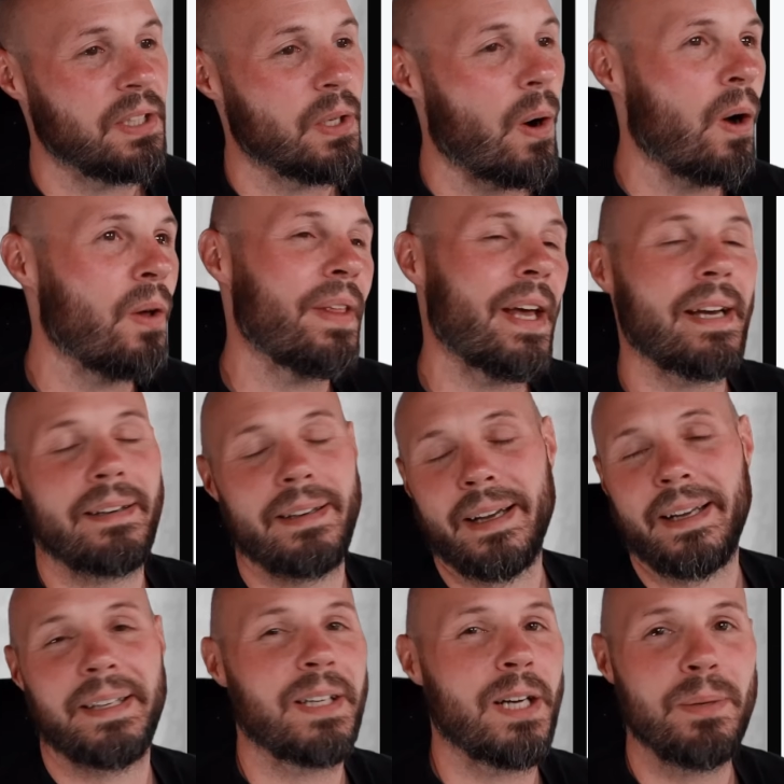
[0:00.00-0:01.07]
you know, all that
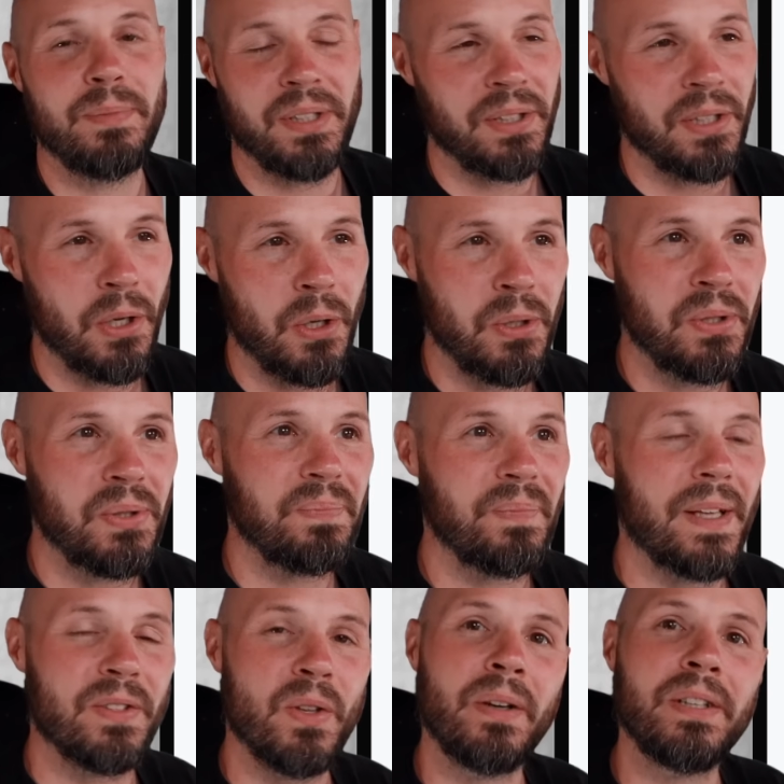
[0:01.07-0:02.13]
kind of comes and goes.
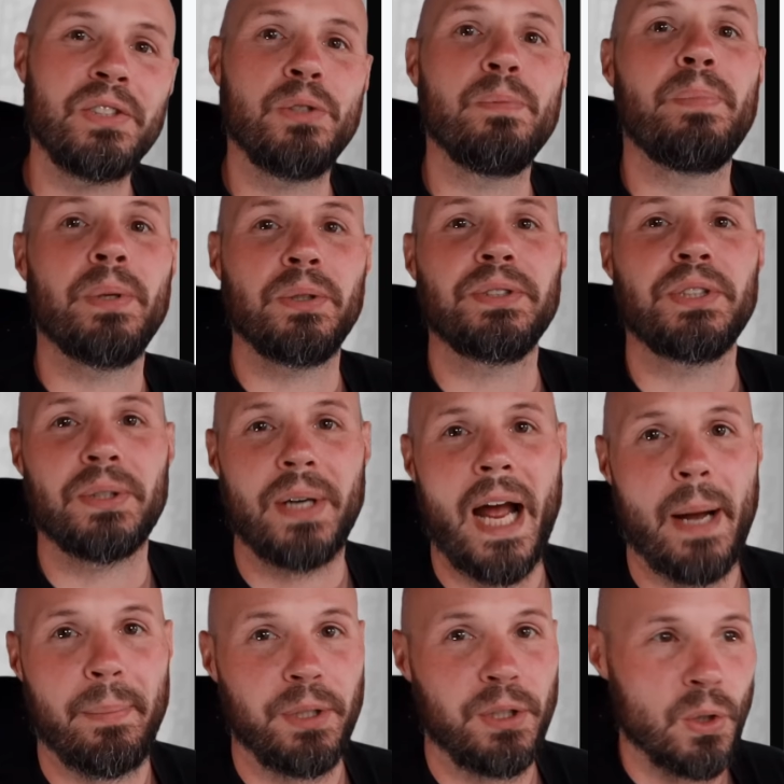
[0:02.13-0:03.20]
As long as you build your
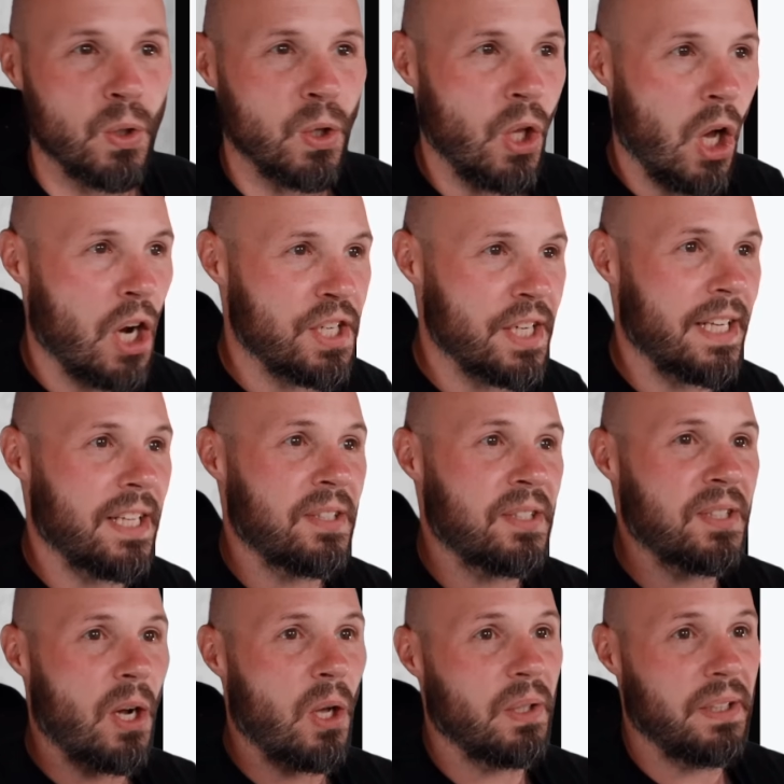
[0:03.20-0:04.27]
app, your logic is
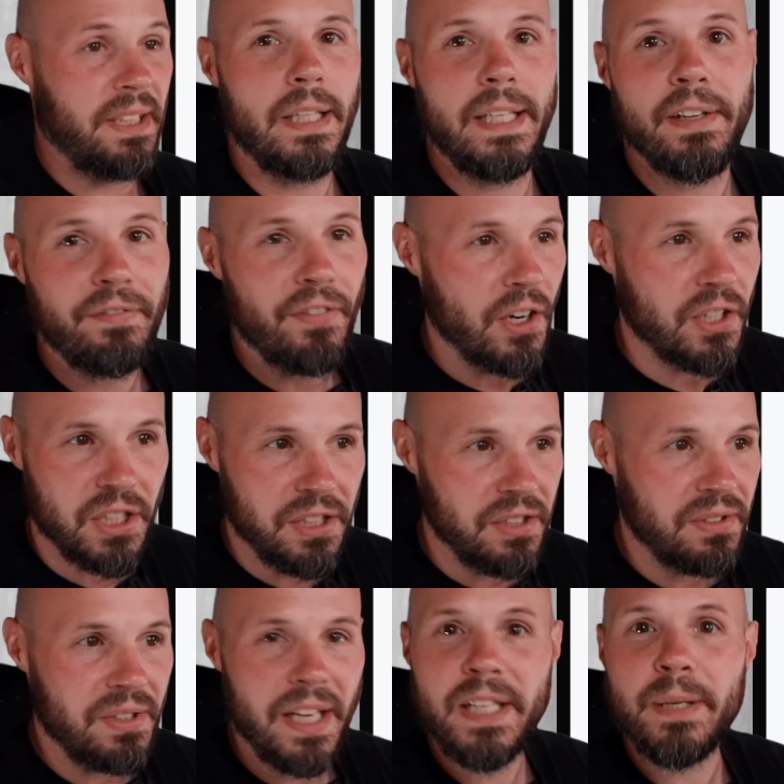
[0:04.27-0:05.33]
solid and it
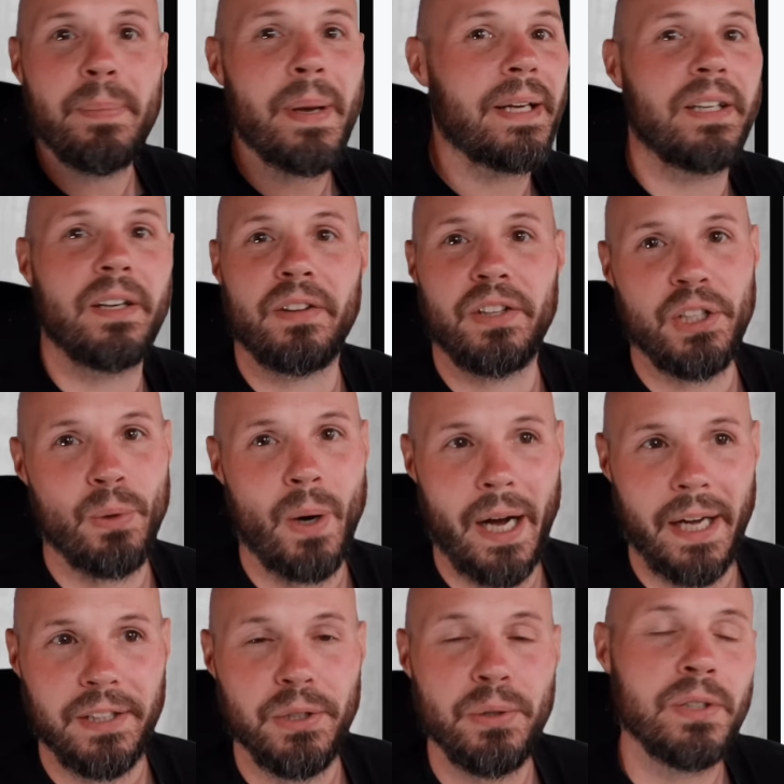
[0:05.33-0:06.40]
functions independent of the
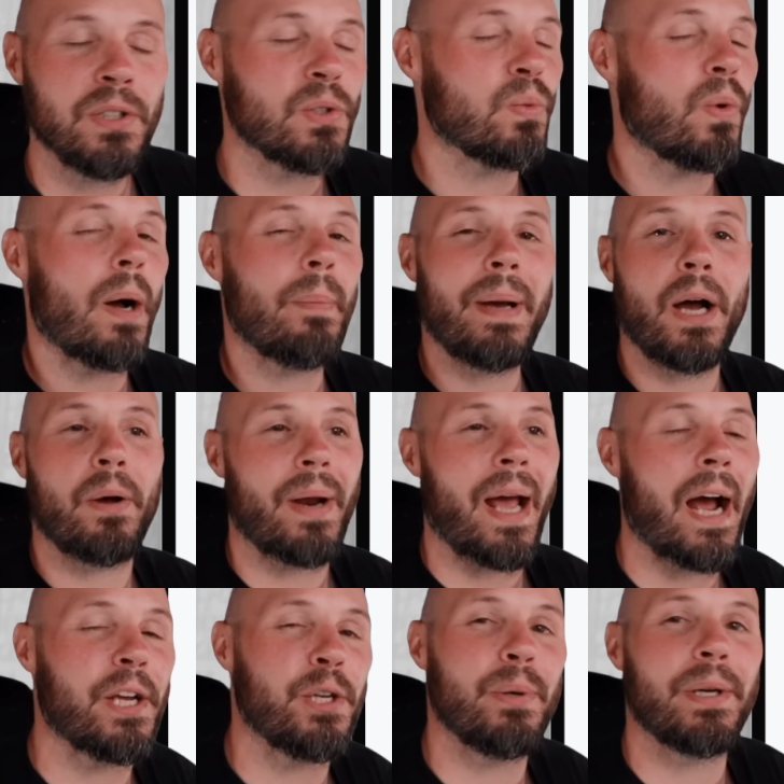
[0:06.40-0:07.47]
UI. You can swap out
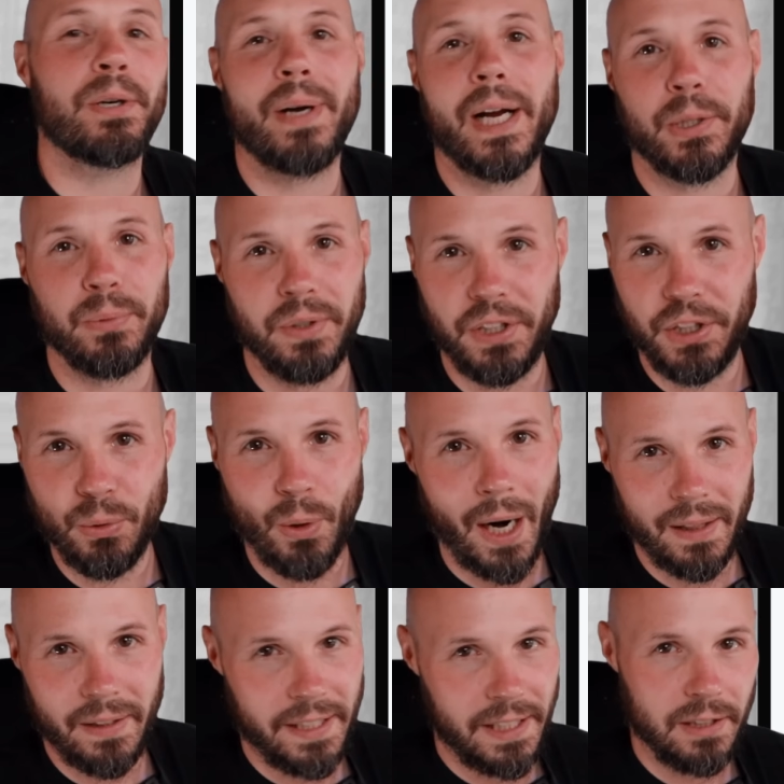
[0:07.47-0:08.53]
how you interact with the
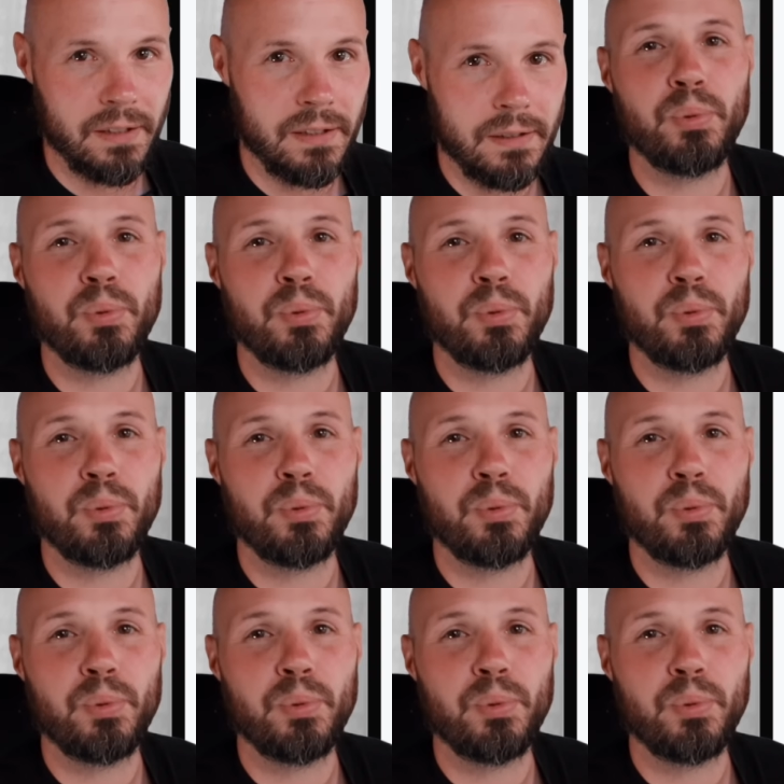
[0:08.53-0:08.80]
UI layer